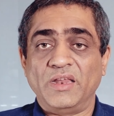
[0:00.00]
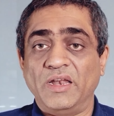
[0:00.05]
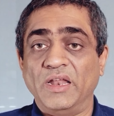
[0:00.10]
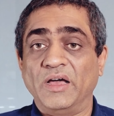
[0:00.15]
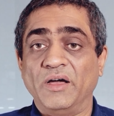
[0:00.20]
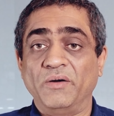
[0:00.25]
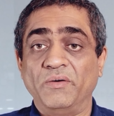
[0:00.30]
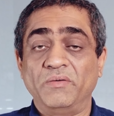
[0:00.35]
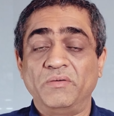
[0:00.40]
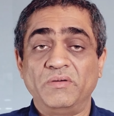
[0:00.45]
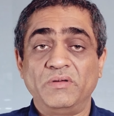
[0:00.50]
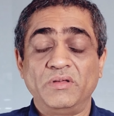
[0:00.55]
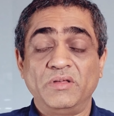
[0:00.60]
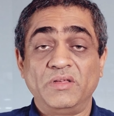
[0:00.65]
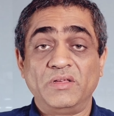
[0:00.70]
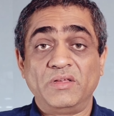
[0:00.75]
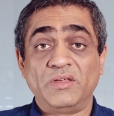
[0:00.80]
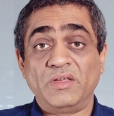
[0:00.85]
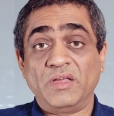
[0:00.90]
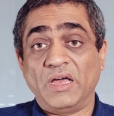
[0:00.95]
Now,
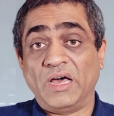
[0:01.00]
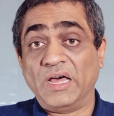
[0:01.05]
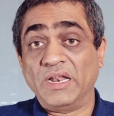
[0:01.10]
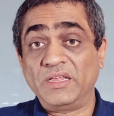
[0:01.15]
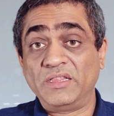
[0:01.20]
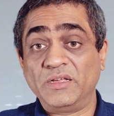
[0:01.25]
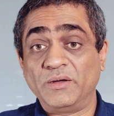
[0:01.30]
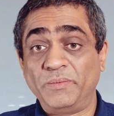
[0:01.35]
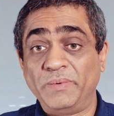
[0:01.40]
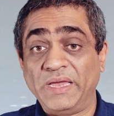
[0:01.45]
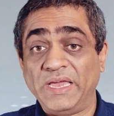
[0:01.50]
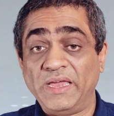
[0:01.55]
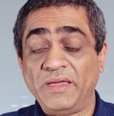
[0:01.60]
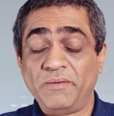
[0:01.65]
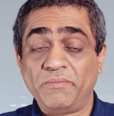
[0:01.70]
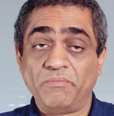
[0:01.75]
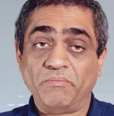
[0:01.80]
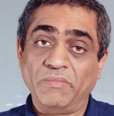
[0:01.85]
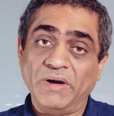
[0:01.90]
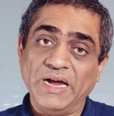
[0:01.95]
another
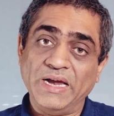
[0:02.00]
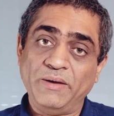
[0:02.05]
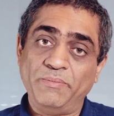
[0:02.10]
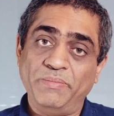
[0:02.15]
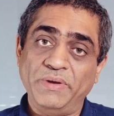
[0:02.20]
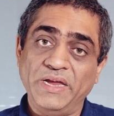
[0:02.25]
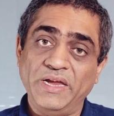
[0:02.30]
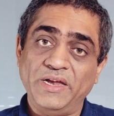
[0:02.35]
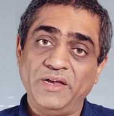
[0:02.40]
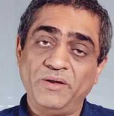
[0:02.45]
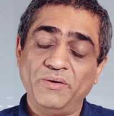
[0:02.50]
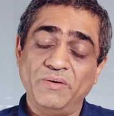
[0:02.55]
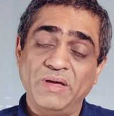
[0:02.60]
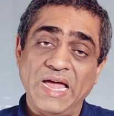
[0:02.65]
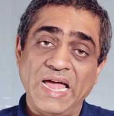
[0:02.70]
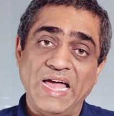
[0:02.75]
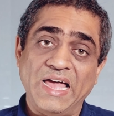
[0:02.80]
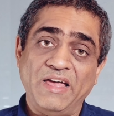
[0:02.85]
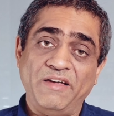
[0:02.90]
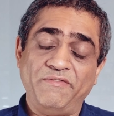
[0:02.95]
way might be to
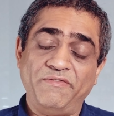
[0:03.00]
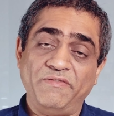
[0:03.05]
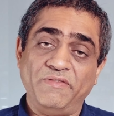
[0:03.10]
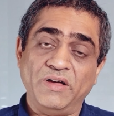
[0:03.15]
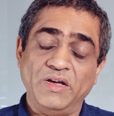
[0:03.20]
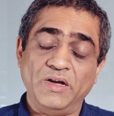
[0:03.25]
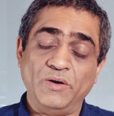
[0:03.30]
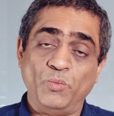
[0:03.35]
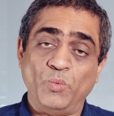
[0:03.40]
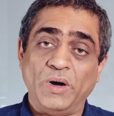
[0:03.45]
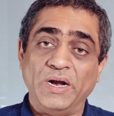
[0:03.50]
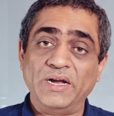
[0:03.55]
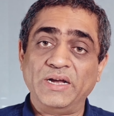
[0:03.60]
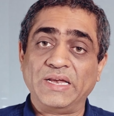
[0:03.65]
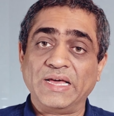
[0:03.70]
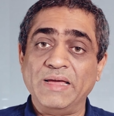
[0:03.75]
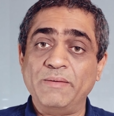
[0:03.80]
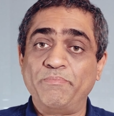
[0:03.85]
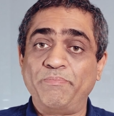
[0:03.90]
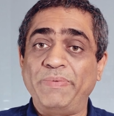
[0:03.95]
have a
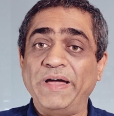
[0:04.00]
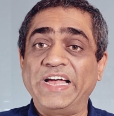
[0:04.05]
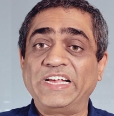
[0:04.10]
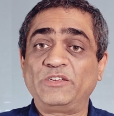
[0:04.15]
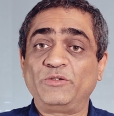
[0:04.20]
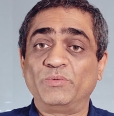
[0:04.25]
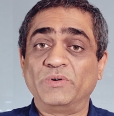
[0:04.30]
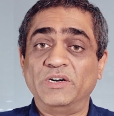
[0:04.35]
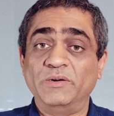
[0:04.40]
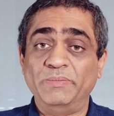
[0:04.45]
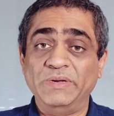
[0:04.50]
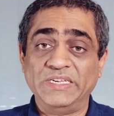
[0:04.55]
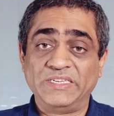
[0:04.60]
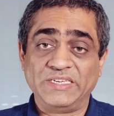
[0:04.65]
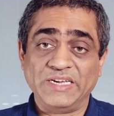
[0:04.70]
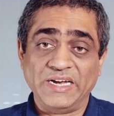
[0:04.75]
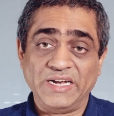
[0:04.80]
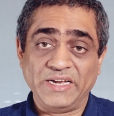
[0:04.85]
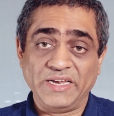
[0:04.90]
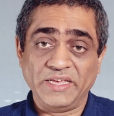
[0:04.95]
one-time password be
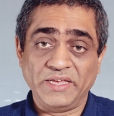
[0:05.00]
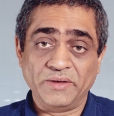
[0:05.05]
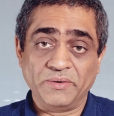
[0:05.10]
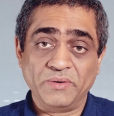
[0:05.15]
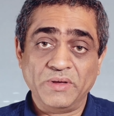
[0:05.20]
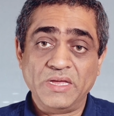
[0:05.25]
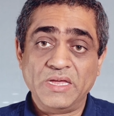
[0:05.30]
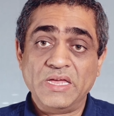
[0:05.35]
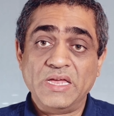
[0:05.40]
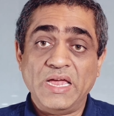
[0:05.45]
sent to you.